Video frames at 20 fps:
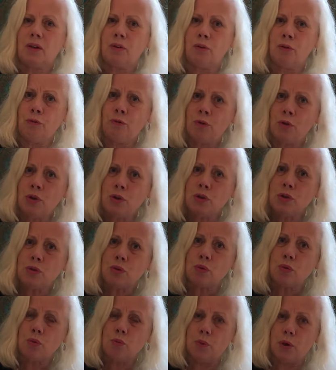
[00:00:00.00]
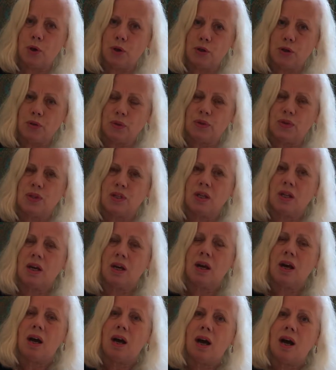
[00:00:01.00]
The first 2 modules
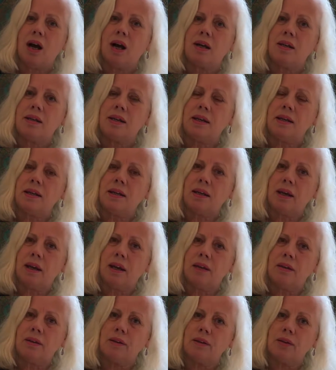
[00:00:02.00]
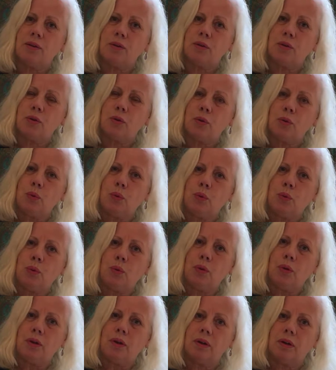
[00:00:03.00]
are dedicated
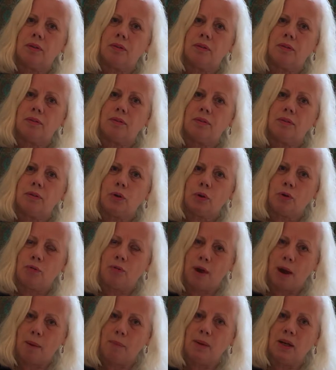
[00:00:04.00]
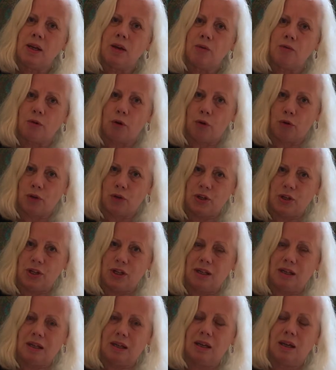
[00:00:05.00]
to your family of
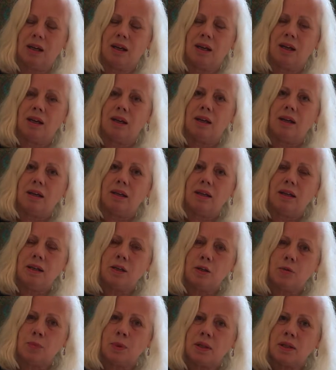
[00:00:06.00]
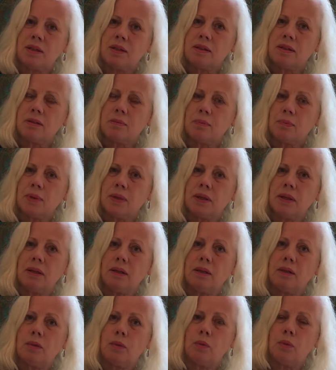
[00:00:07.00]
origin. Each
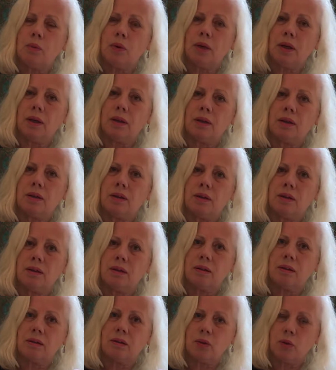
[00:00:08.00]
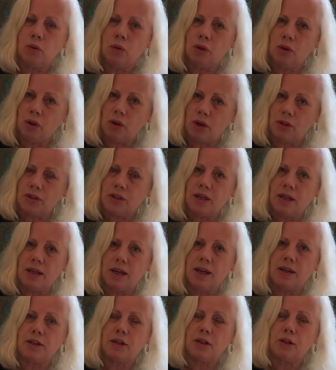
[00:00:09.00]
participant will do a
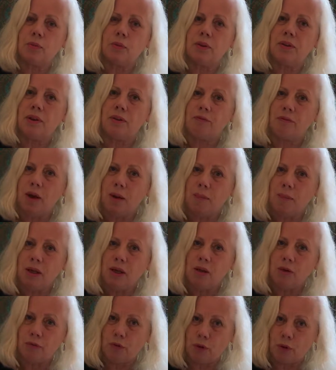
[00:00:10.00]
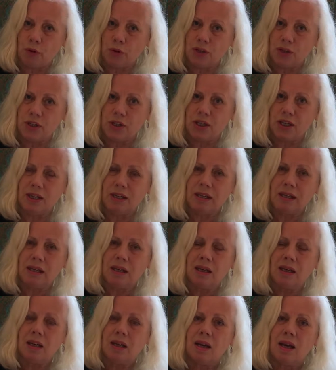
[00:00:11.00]
constellation with their family of origin,
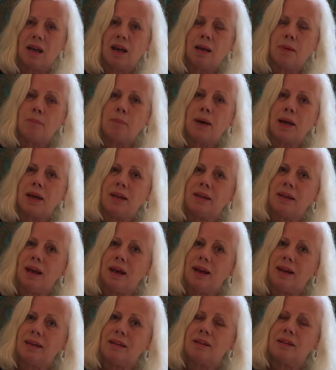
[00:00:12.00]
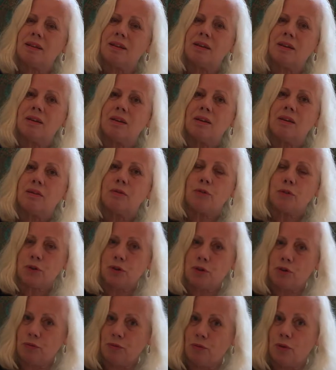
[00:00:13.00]
and by that,
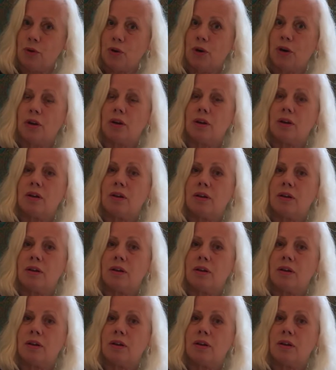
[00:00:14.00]
first of all,